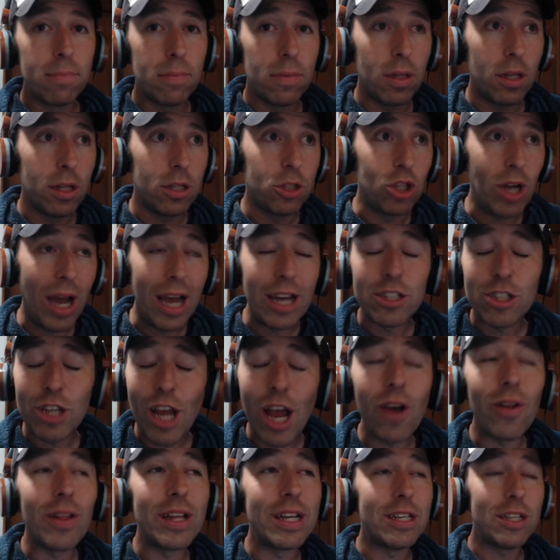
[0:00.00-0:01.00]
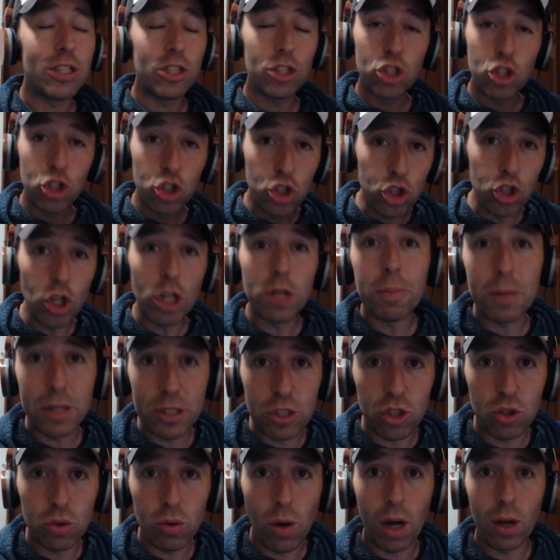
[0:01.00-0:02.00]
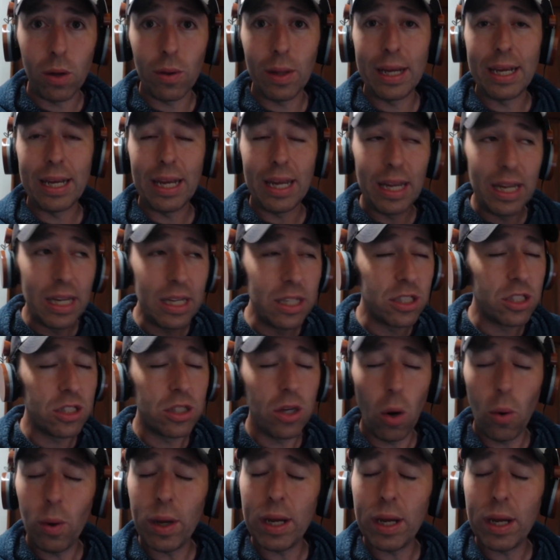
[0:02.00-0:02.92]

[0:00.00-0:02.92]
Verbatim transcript: Josh Allen should be struggling. He's going